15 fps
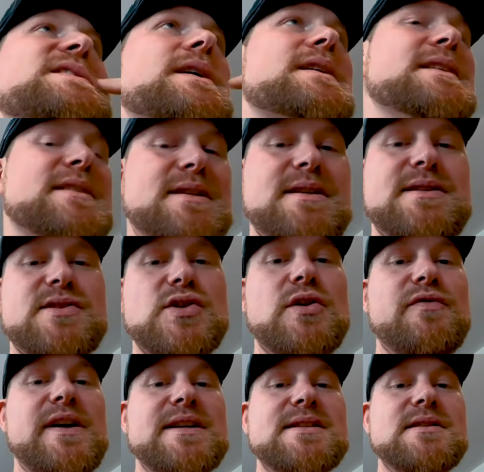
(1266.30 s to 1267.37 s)
sickness because
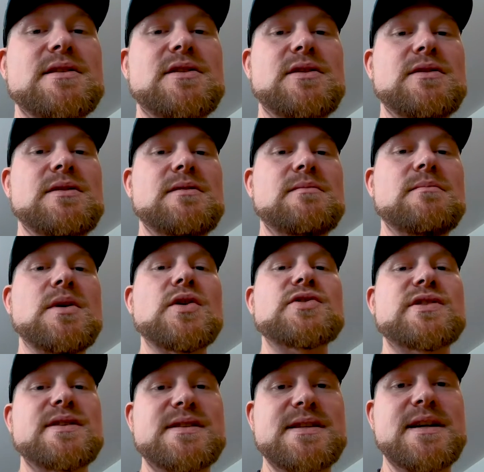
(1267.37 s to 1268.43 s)
Surf gets a little
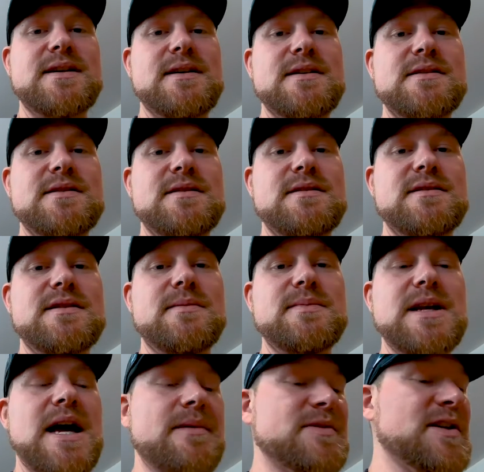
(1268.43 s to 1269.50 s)
motion sickness
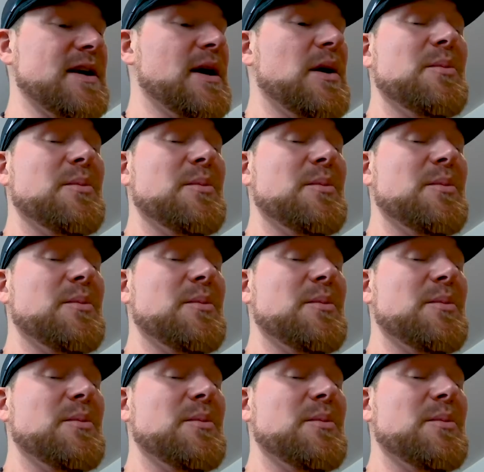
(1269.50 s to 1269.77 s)
sometimes,